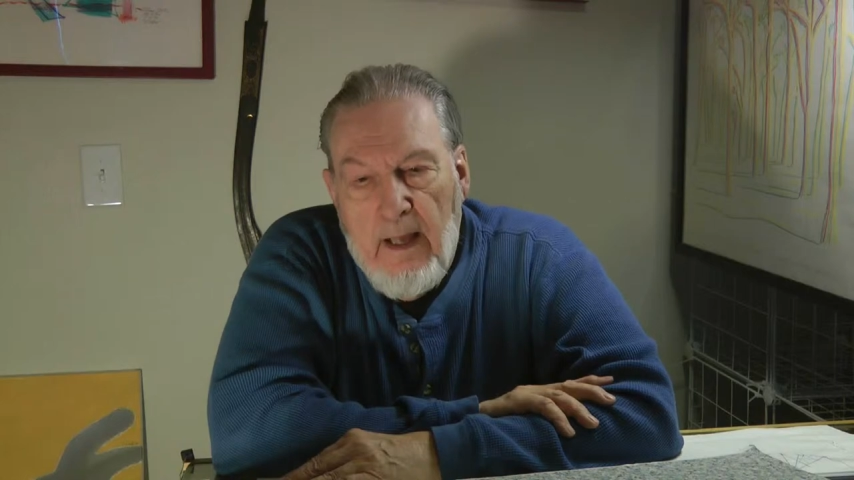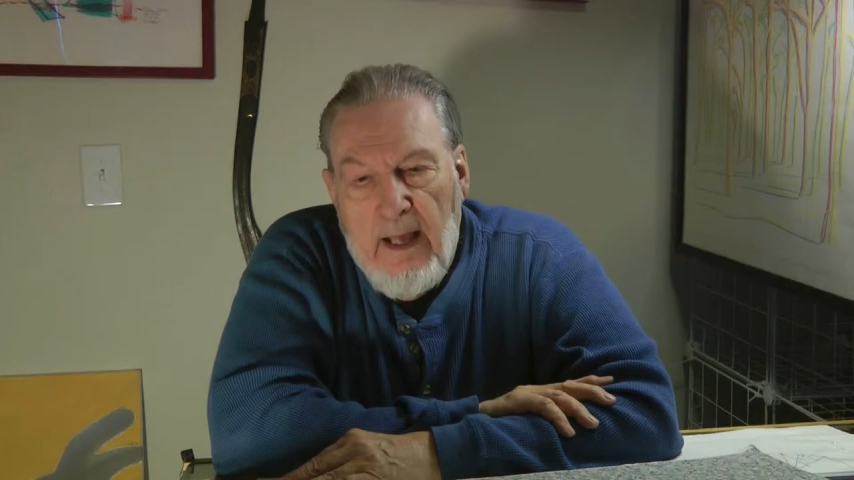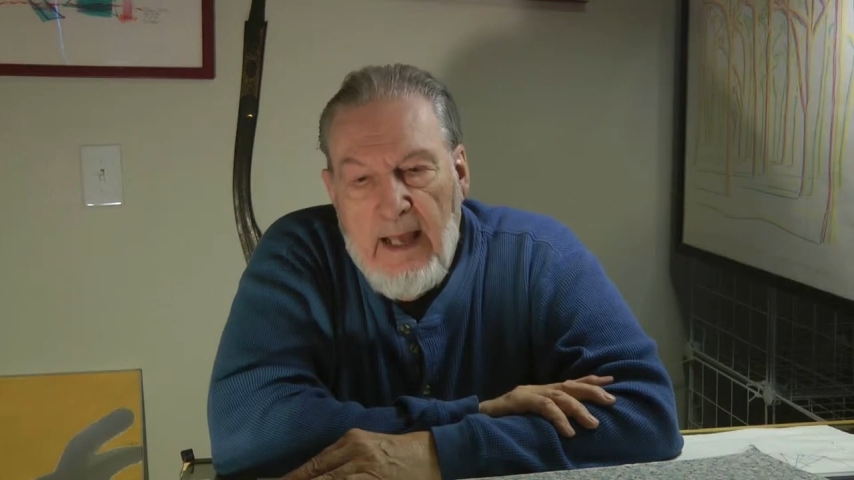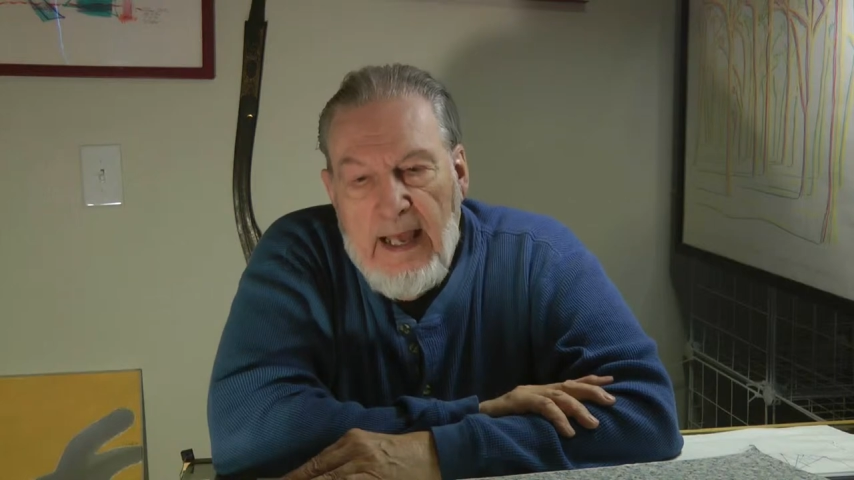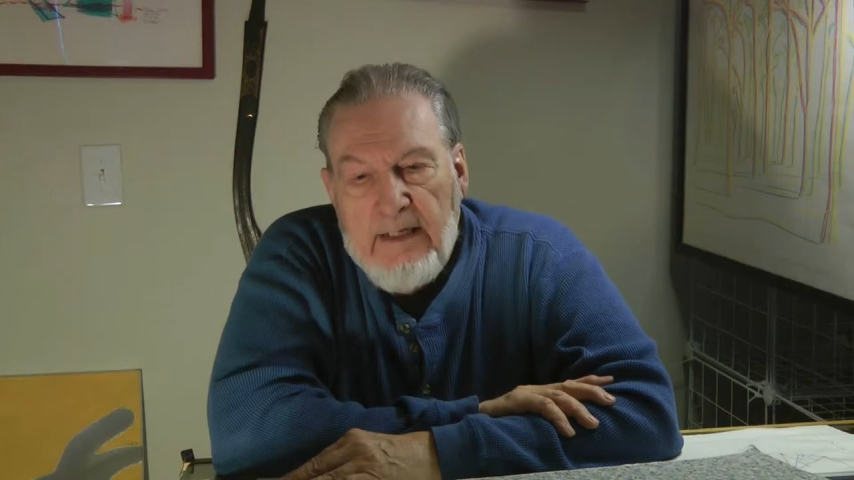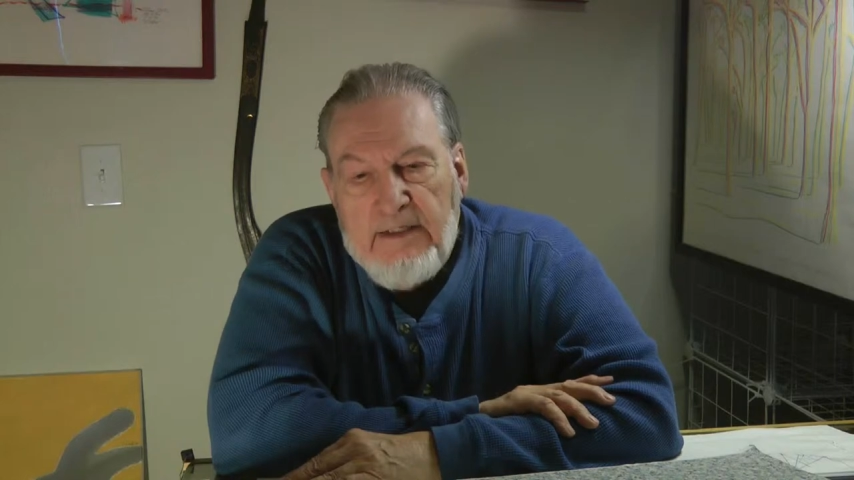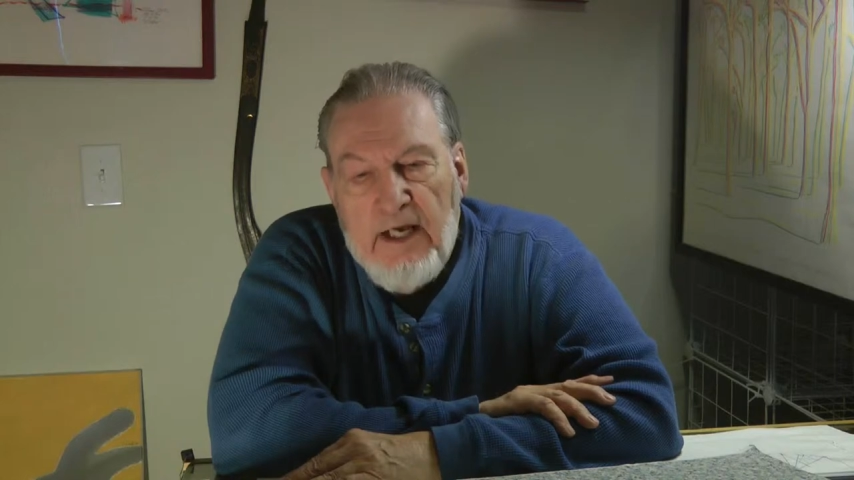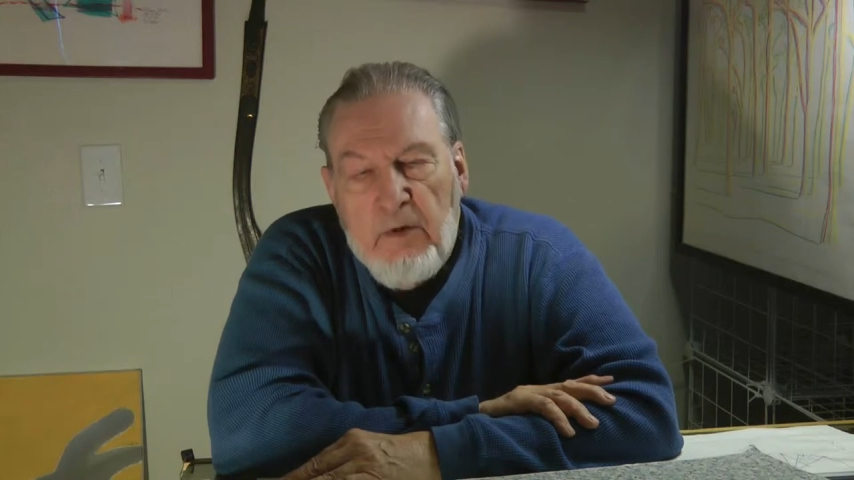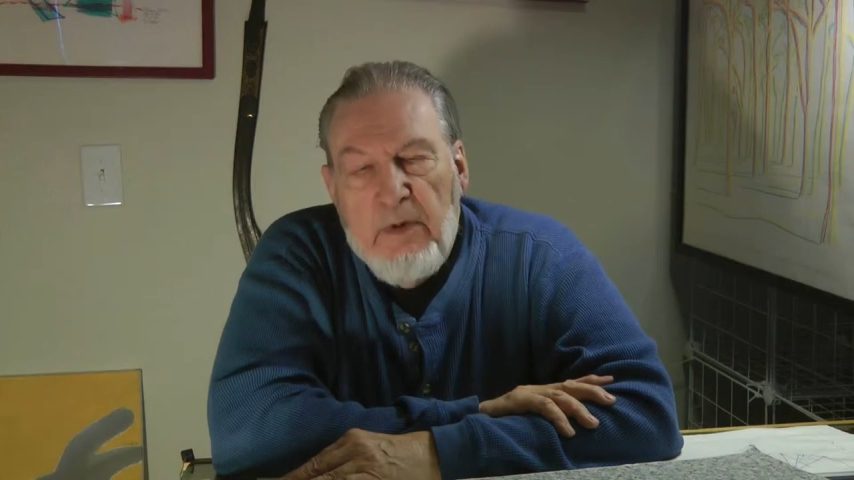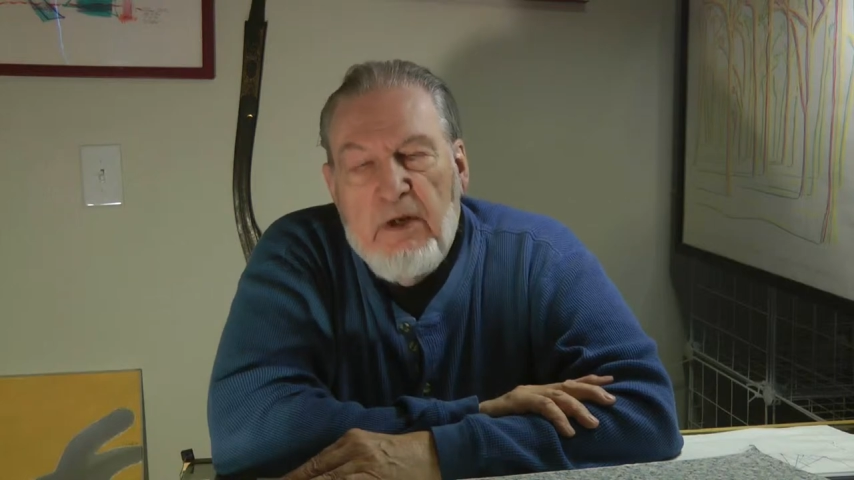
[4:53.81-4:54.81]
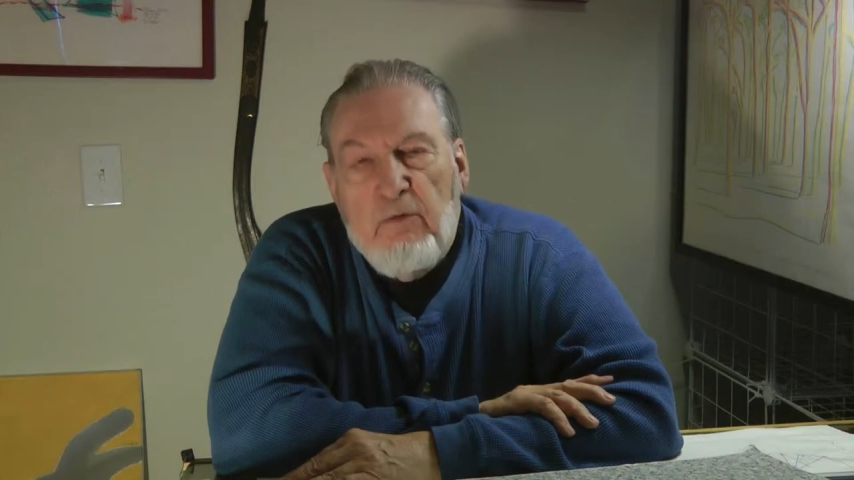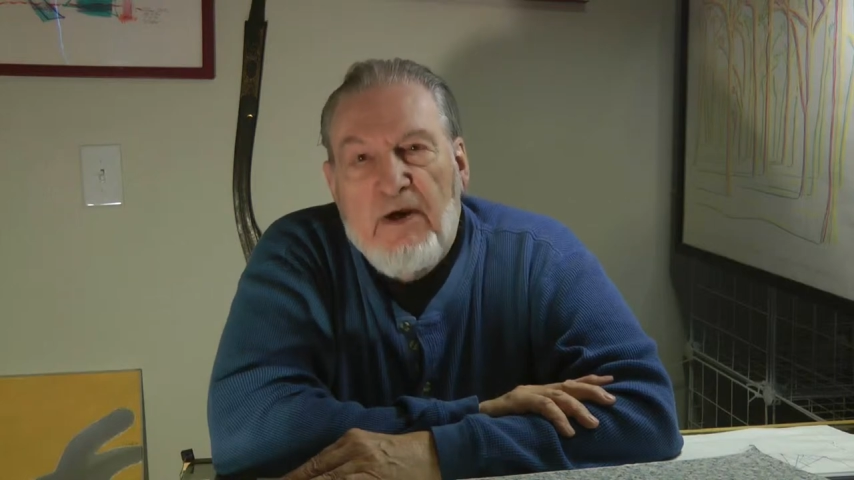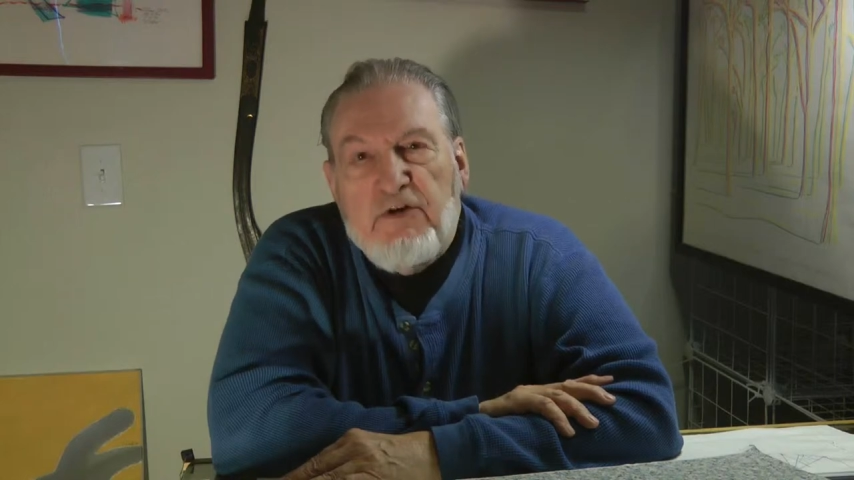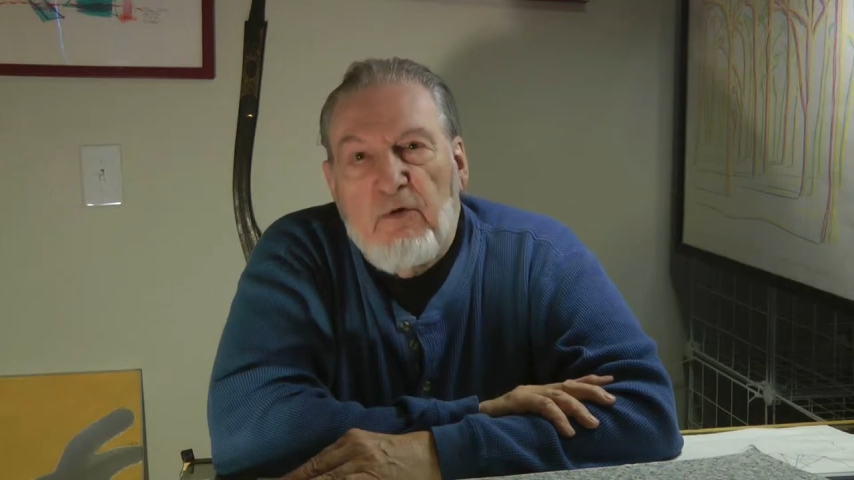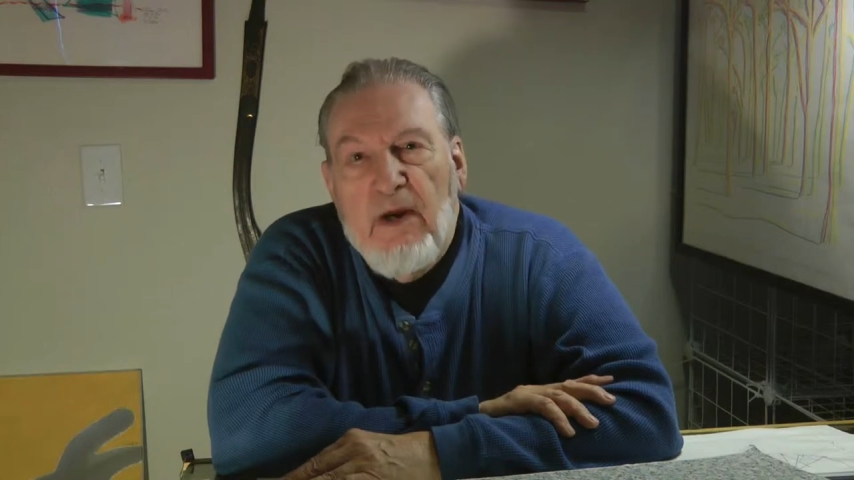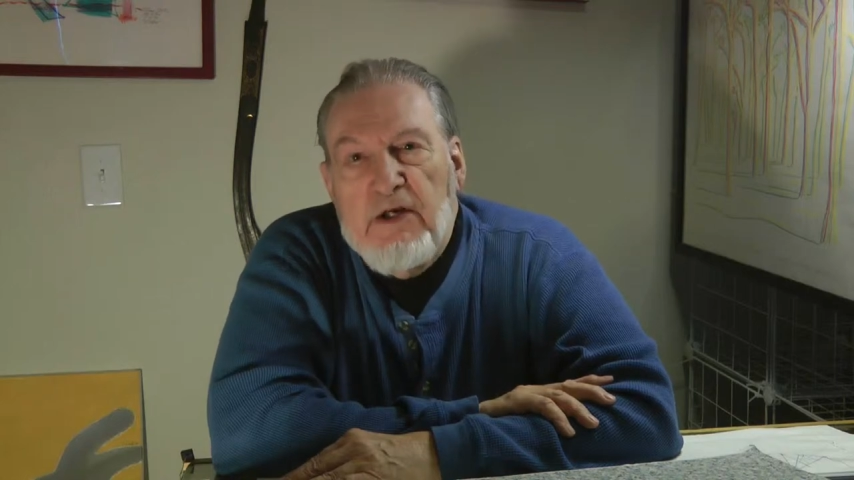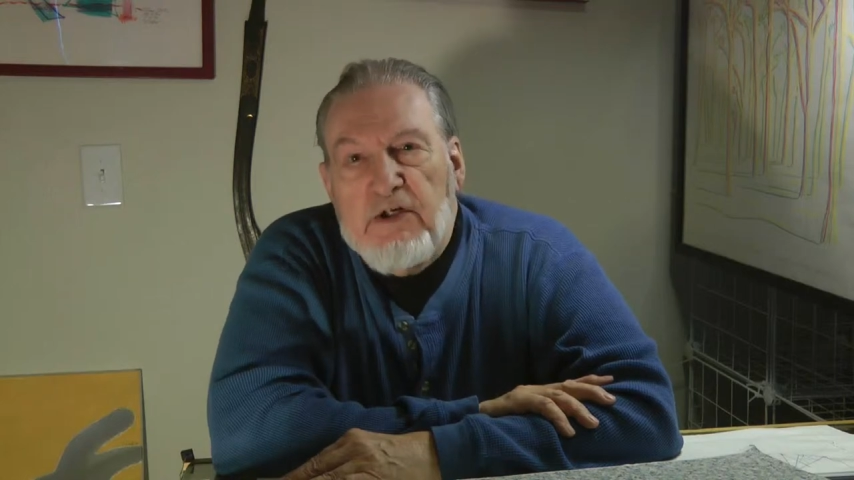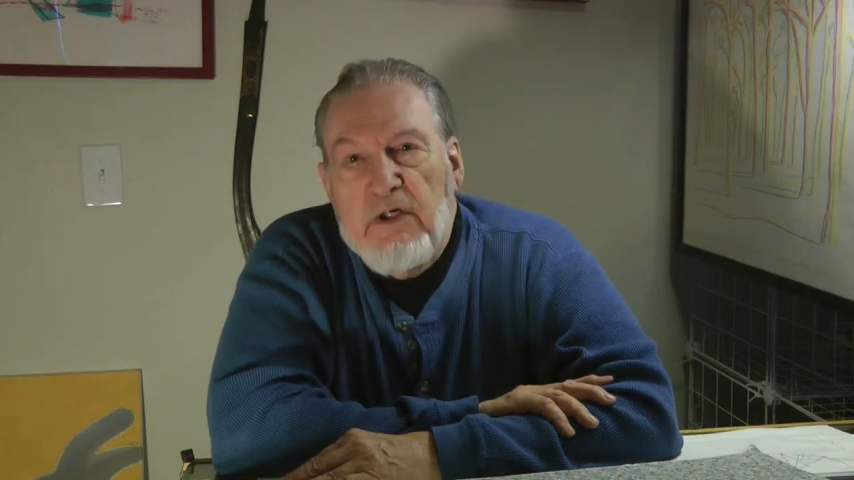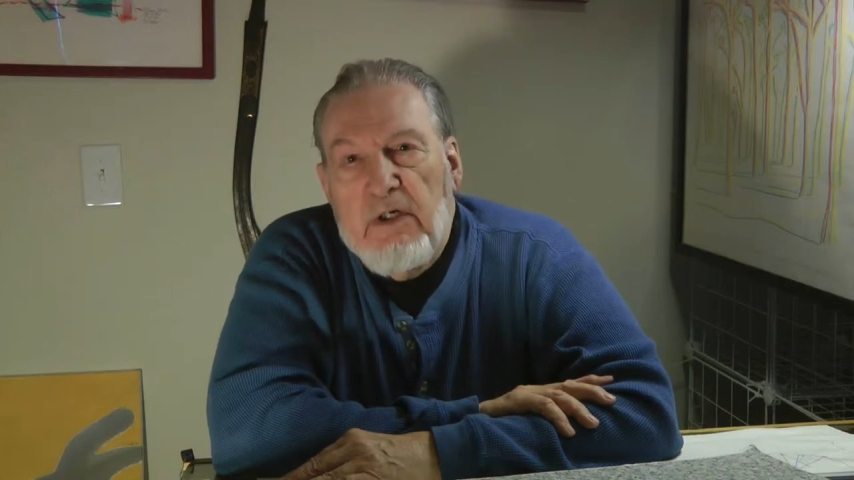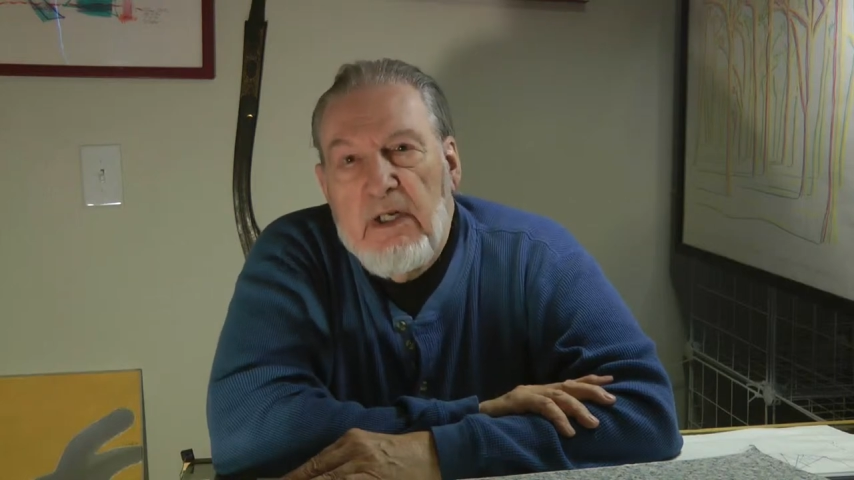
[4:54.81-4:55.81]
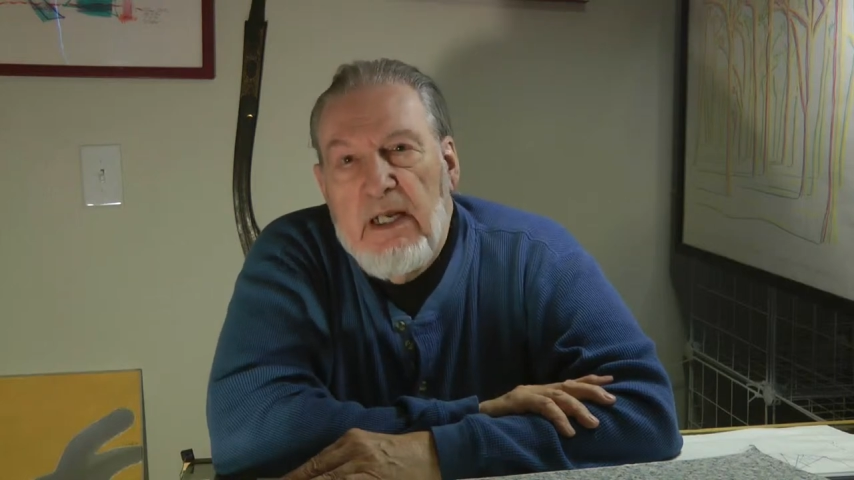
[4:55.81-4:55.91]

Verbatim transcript: antiquity restoration